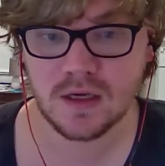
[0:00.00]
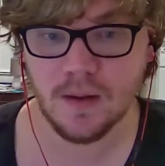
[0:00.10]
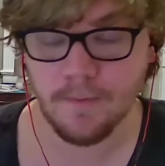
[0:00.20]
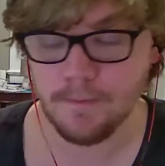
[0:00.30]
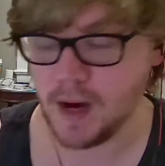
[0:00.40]

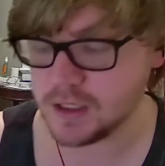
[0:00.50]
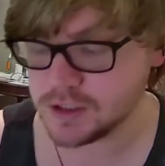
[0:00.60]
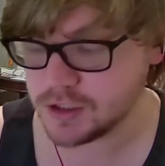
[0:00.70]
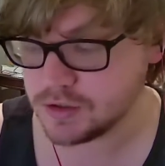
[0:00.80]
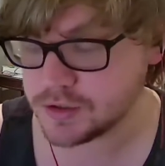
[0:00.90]

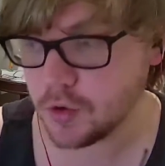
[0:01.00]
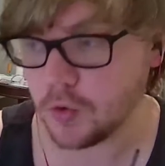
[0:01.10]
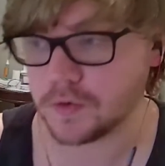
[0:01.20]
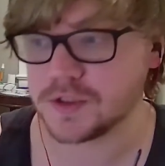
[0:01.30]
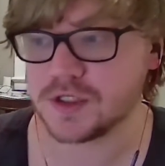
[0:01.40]
monsters
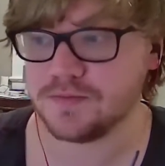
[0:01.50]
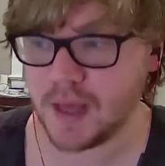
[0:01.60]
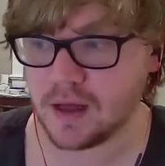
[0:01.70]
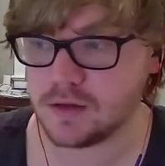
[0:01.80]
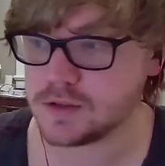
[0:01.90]
or
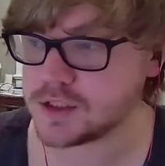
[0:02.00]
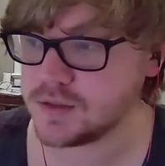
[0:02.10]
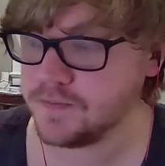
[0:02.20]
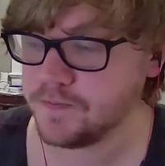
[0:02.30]
spells.